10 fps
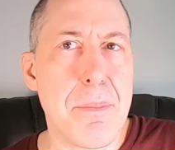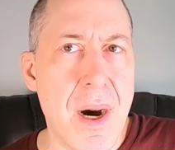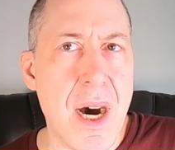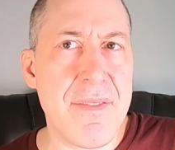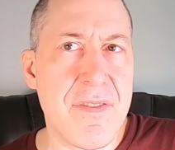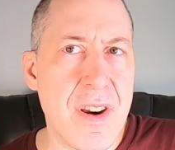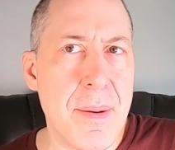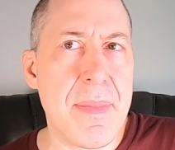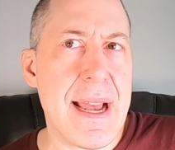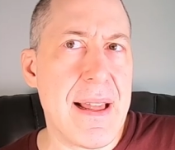bought
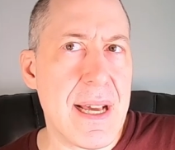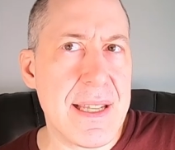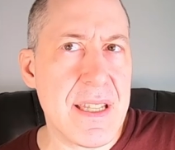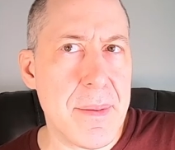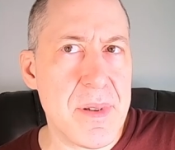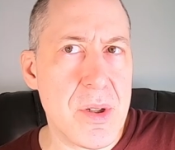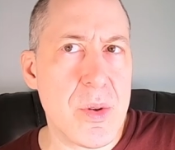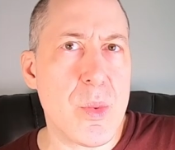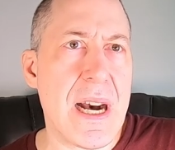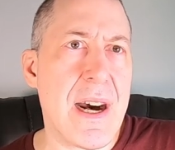from
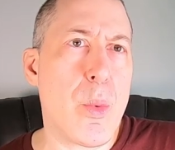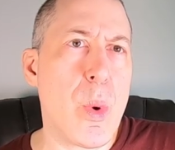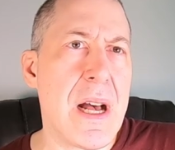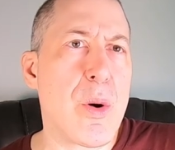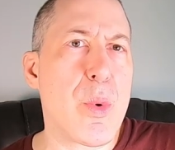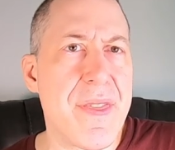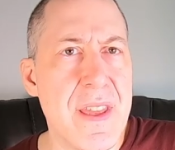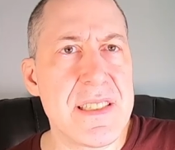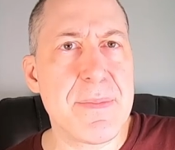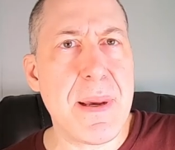LIW, while well
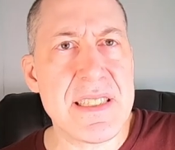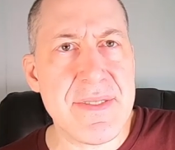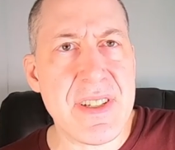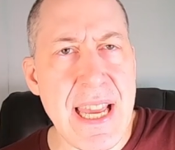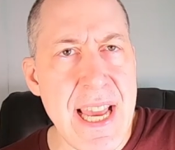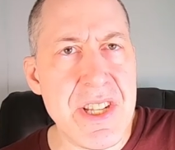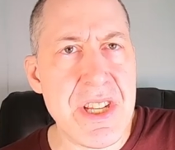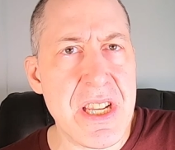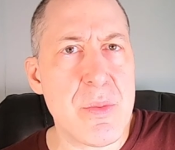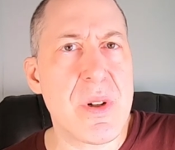within
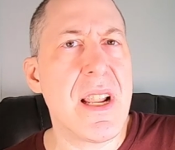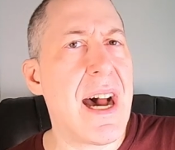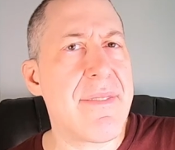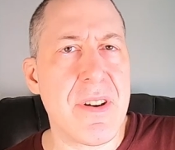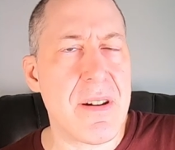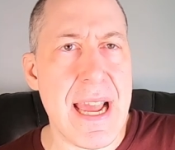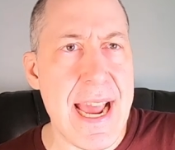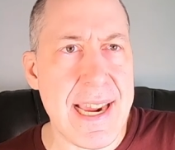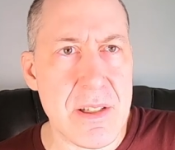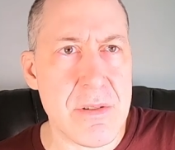specification, were not very
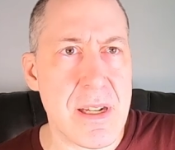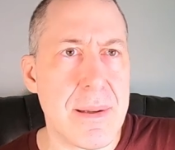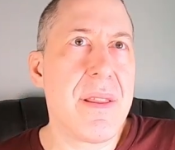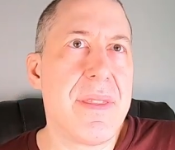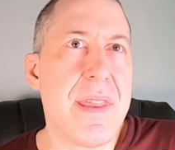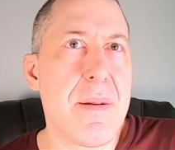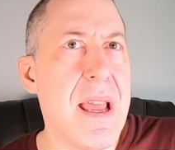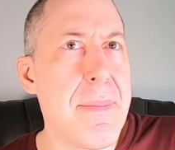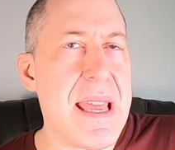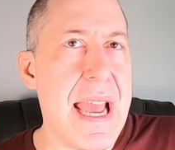accurate. There
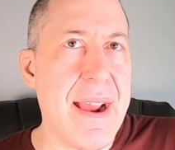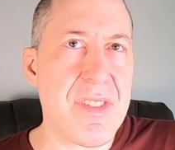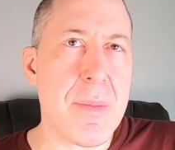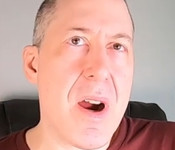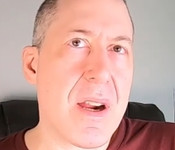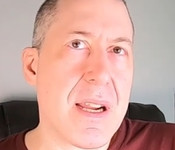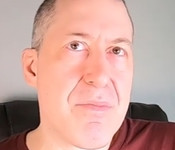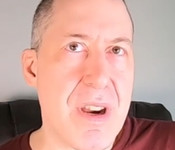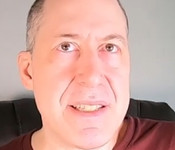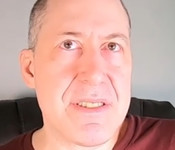may be aftermarket
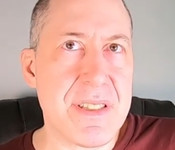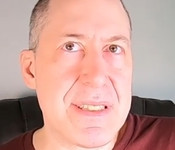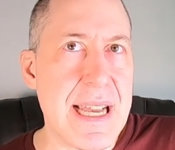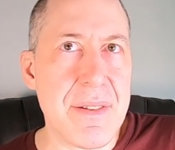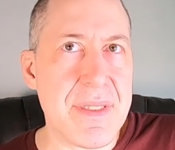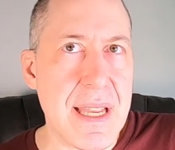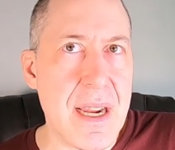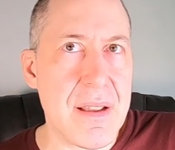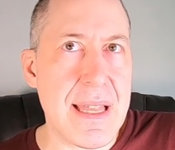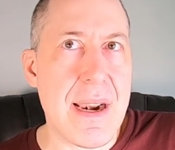bracelets out
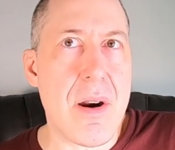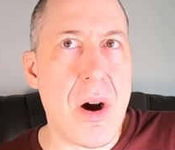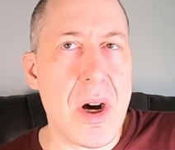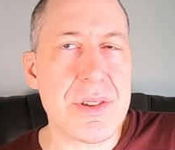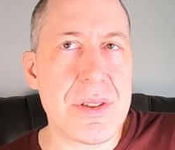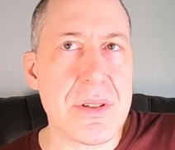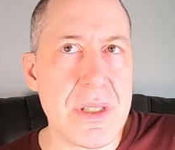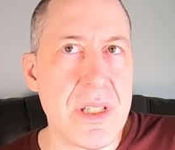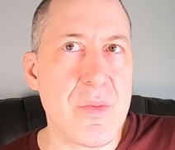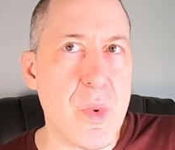there that are also
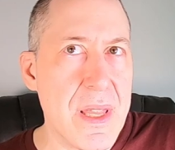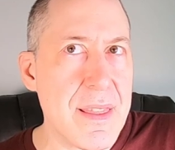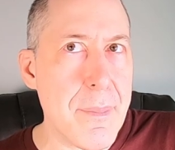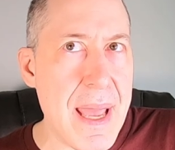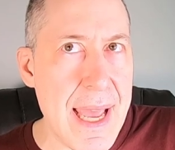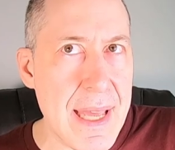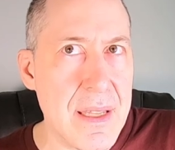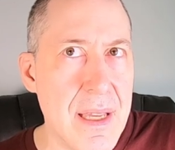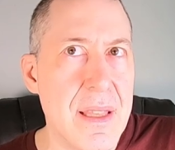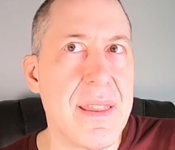good with the
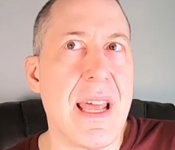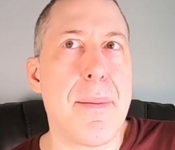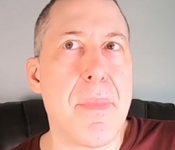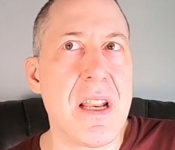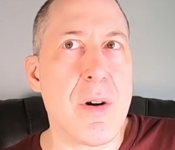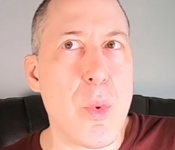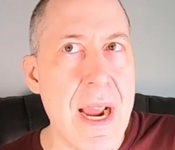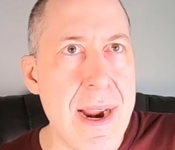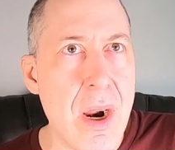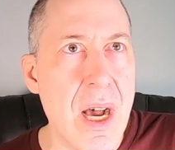Panda that I'm
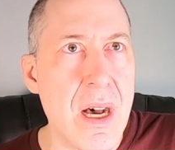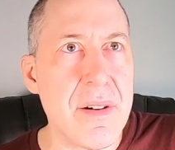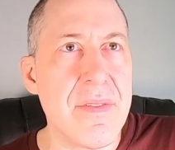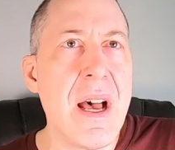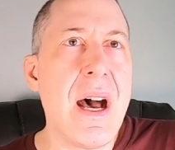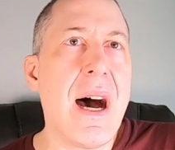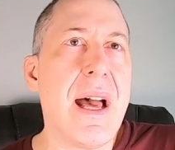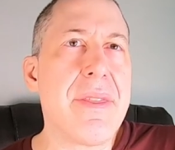unaware of. I